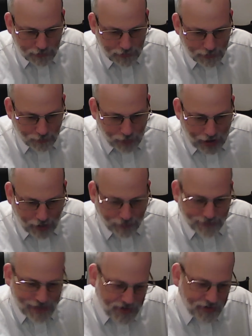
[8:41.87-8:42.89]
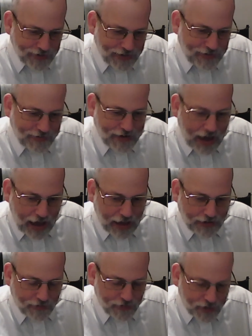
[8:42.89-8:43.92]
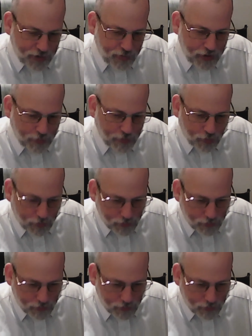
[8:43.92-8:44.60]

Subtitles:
well, essentially they deny he created the world.